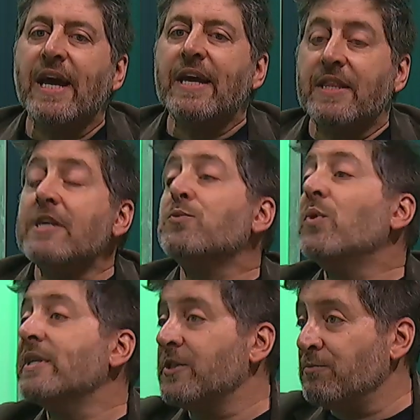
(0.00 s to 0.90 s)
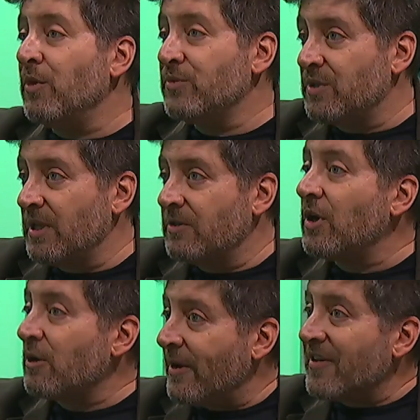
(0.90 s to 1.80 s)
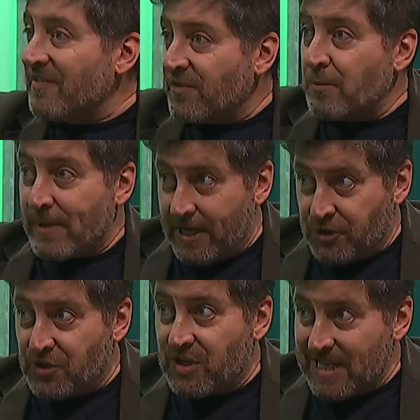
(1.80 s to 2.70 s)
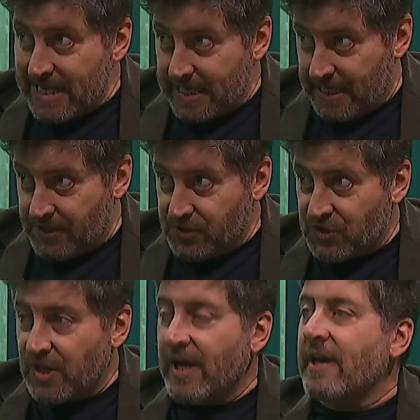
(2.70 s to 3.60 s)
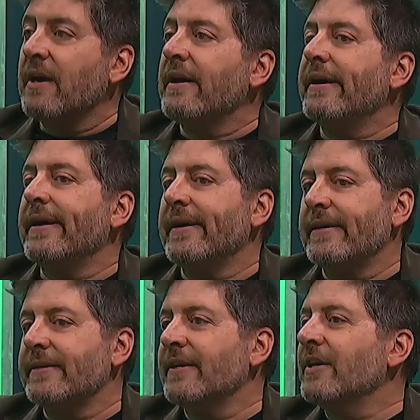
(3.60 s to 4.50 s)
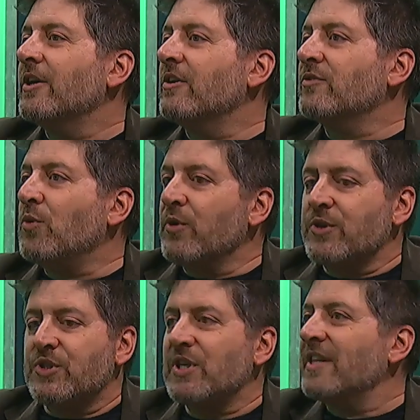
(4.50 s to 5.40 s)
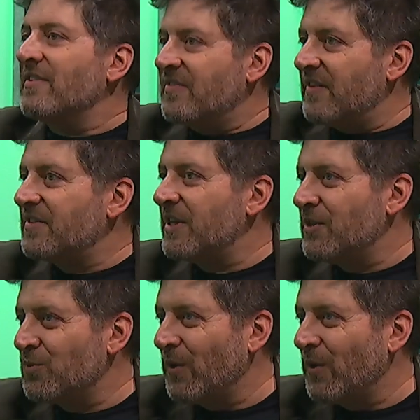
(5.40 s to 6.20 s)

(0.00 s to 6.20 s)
That's what is most needed. Talk about information needs. Of course, in the 50s,